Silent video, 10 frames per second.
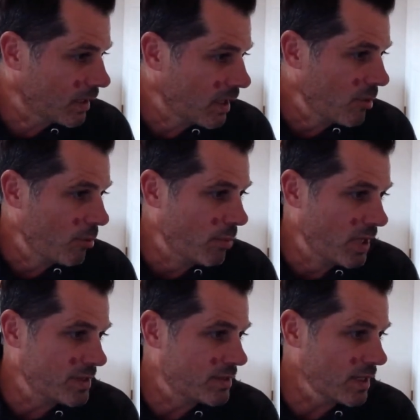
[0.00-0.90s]
Ms.,
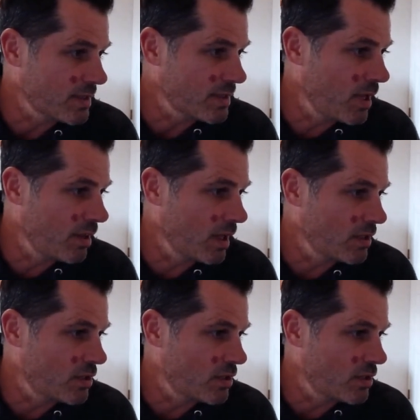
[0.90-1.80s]
does that mean that you
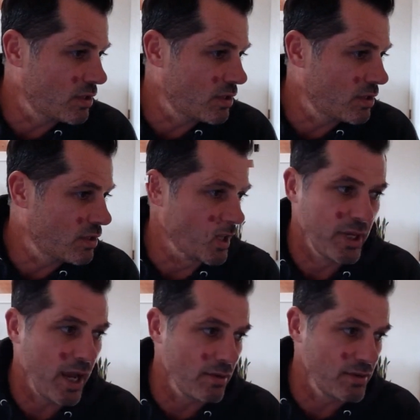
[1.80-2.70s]
cannot have multiple
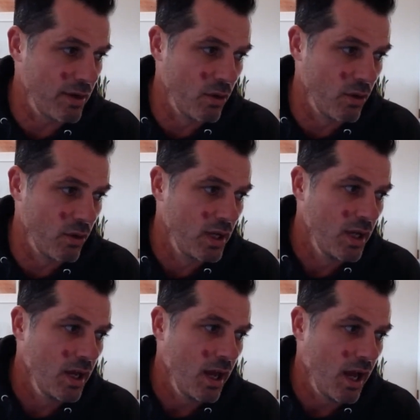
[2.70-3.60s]
accounts at all?
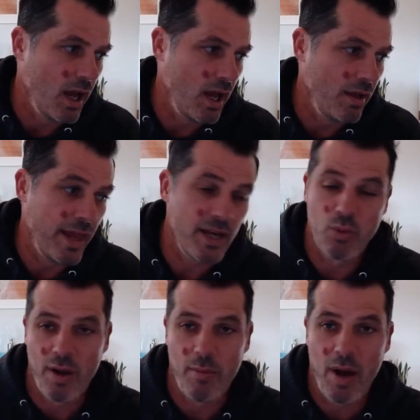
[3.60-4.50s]
That is
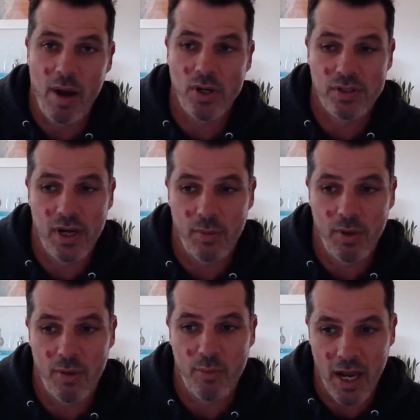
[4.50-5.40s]
one of my points that I'm going
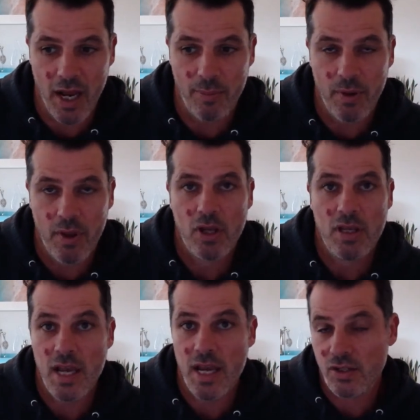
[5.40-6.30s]
to bring up.
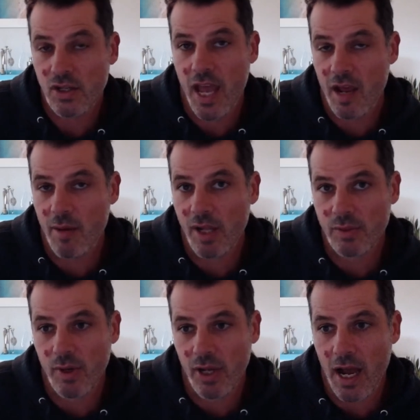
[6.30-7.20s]
Yes, you can have
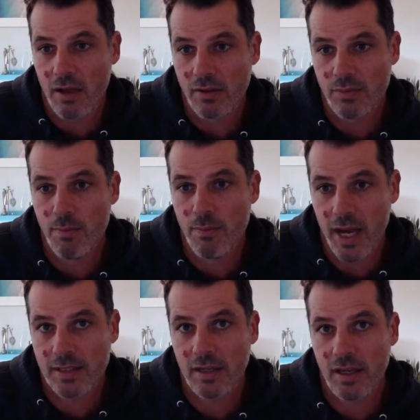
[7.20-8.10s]
multiple accounts.
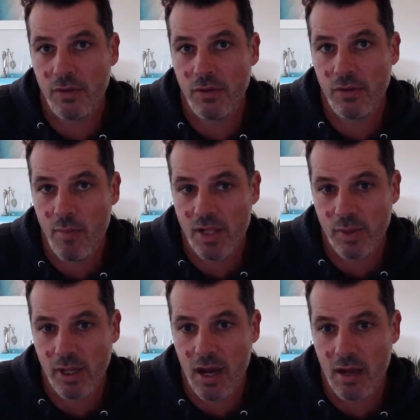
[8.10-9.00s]
But if you have multiple
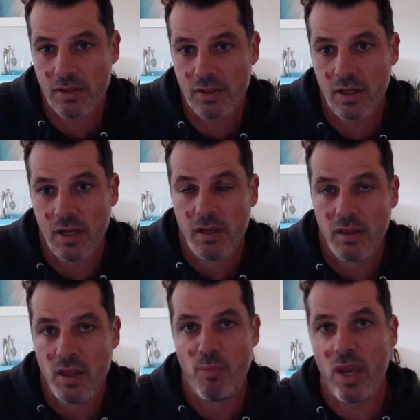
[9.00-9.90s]
accounts,
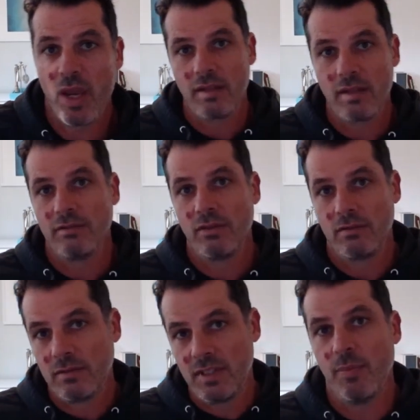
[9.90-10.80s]
the big
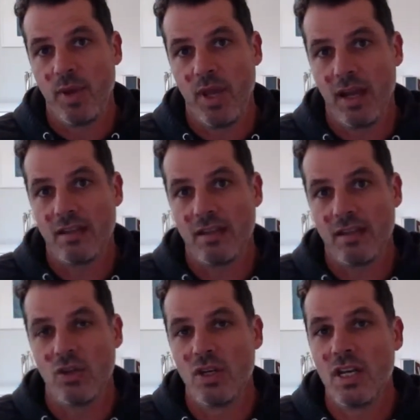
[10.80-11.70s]
tip here is that
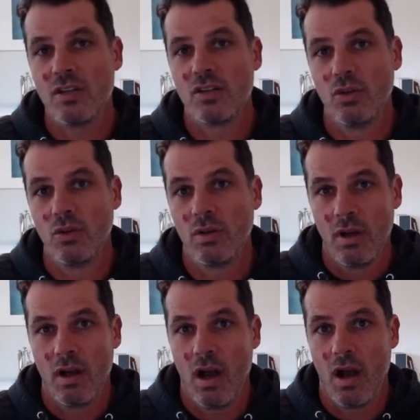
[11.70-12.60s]
you need to
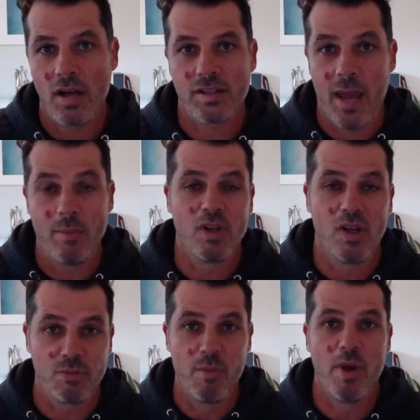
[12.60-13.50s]
ask Amazon's
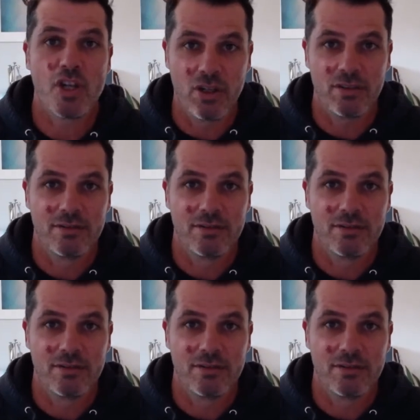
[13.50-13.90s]
permission.